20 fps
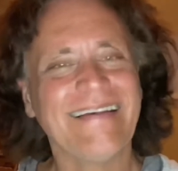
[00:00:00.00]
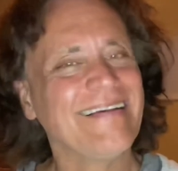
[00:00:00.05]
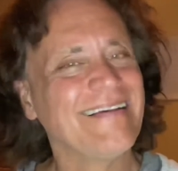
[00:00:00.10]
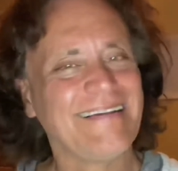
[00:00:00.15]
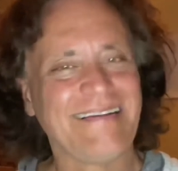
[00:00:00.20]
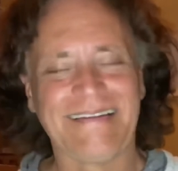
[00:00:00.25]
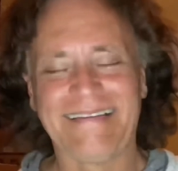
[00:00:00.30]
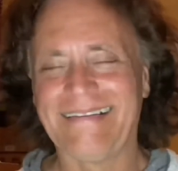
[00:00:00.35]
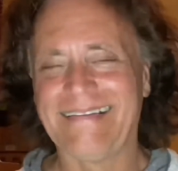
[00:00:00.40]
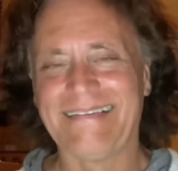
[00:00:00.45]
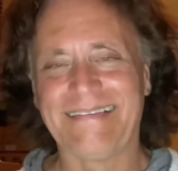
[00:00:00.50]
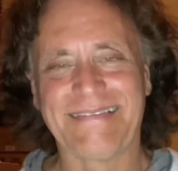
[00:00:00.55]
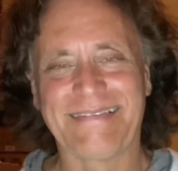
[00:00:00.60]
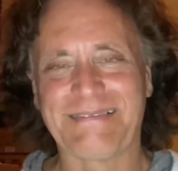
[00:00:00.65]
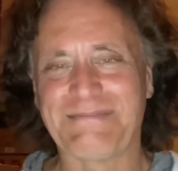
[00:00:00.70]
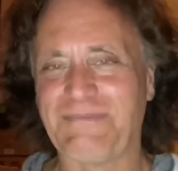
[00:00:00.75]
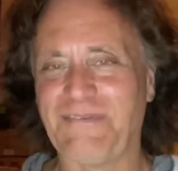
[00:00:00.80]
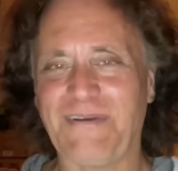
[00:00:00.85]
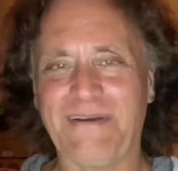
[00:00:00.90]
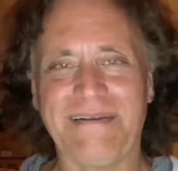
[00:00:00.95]
It's
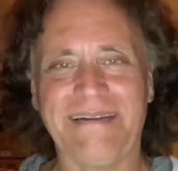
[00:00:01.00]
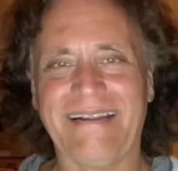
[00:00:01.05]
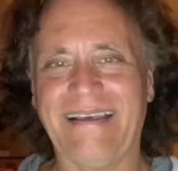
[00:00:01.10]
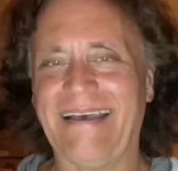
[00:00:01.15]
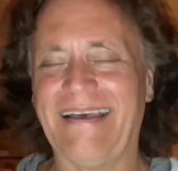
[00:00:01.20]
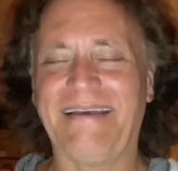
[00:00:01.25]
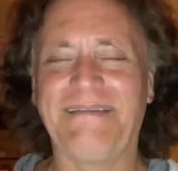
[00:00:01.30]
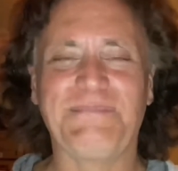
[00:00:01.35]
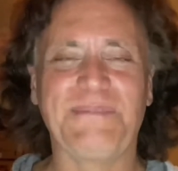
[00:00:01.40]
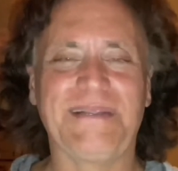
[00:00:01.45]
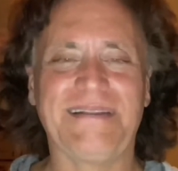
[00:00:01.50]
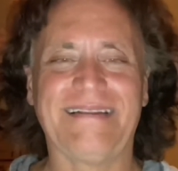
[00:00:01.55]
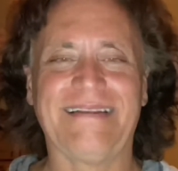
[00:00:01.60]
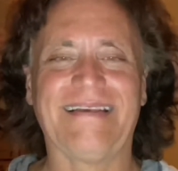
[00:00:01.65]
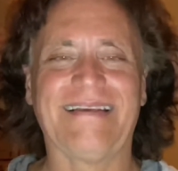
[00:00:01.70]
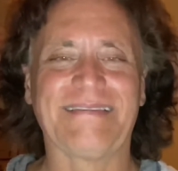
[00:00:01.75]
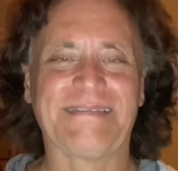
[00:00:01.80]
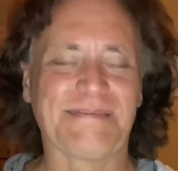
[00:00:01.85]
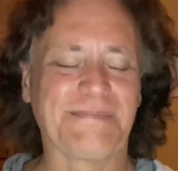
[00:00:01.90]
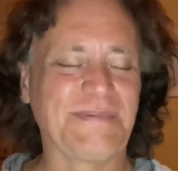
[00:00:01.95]
fun. I mean,
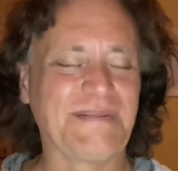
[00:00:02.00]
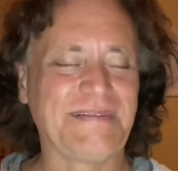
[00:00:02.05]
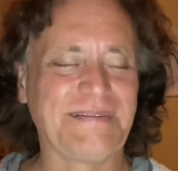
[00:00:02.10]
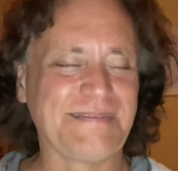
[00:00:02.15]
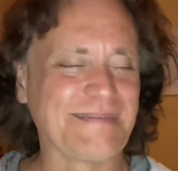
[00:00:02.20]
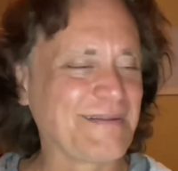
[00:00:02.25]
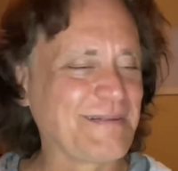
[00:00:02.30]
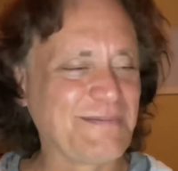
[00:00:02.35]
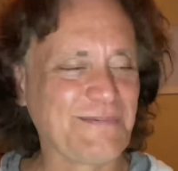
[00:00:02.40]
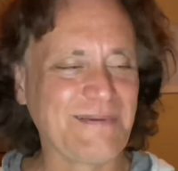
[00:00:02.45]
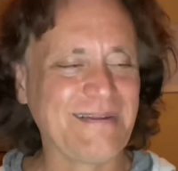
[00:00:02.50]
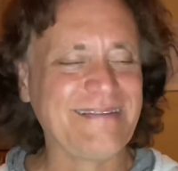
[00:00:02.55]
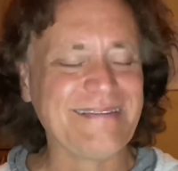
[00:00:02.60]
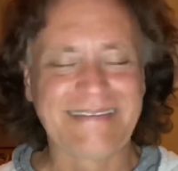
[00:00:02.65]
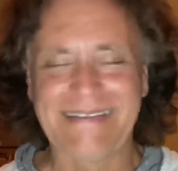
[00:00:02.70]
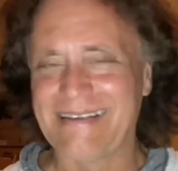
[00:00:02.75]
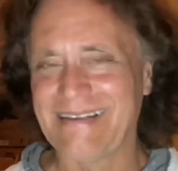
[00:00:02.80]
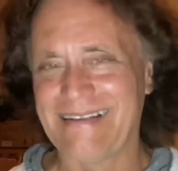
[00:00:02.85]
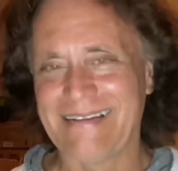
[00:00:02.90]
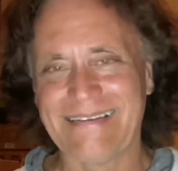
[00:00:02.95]
some of these other
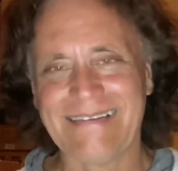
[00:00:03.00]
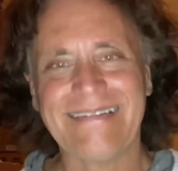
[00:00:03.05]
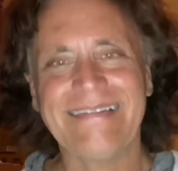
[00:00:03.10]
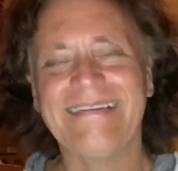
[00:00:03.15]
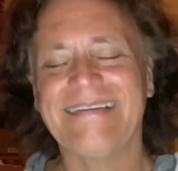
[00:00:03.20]
ones are